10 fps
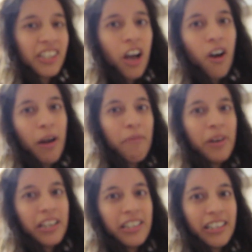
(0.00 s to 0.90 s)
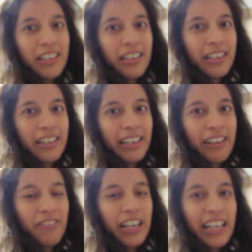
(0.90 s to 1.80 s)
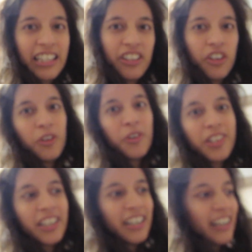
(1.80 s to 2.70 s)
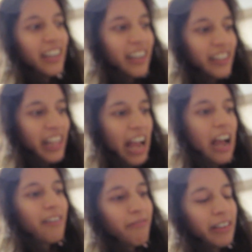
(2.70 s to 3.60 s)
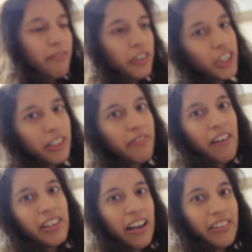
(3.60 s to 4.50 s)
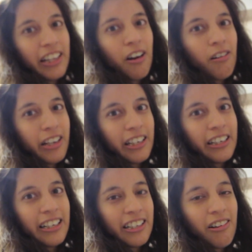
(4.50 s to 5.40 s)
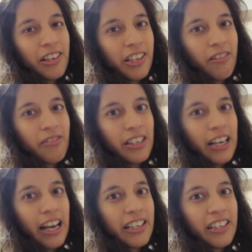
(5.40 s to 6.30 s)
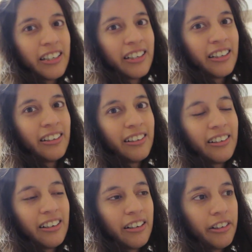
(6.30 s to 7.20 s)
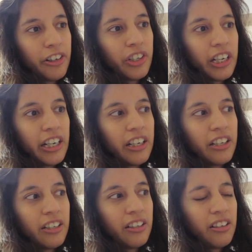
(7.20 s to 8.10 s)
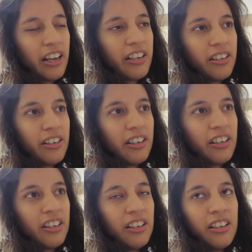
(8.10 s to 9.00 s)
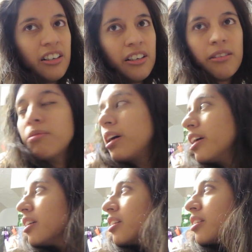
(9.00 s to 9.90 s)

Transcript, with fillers: So I wanted to give you guys the news that we officially found out that Alden is also nut allergic. Nut. What?